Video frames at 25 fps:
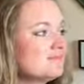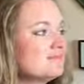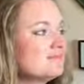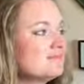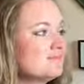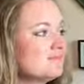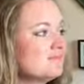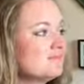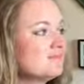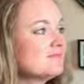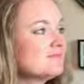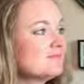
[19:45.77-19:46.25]

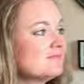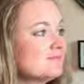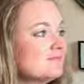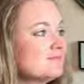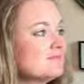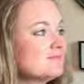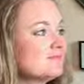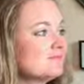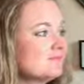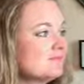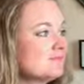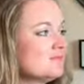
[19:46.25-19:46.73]

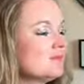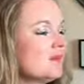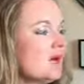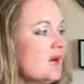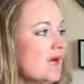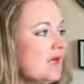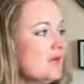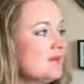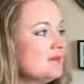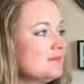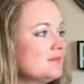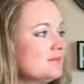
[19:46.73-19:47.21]

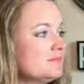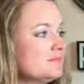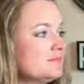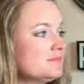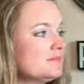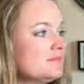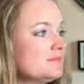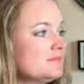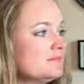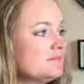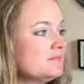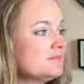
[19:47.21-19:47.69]

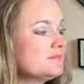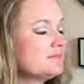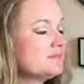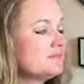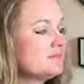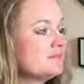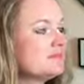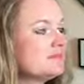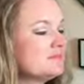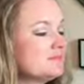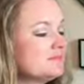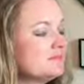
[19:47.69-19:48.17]

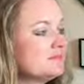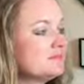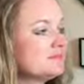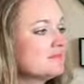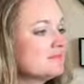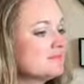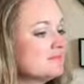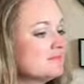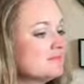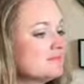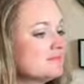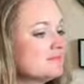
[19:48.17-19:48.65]

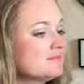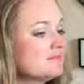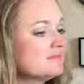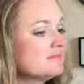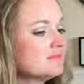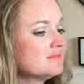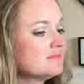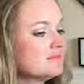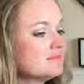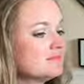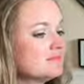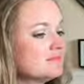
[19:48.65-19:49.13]

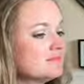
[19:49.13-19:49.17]
[no speech]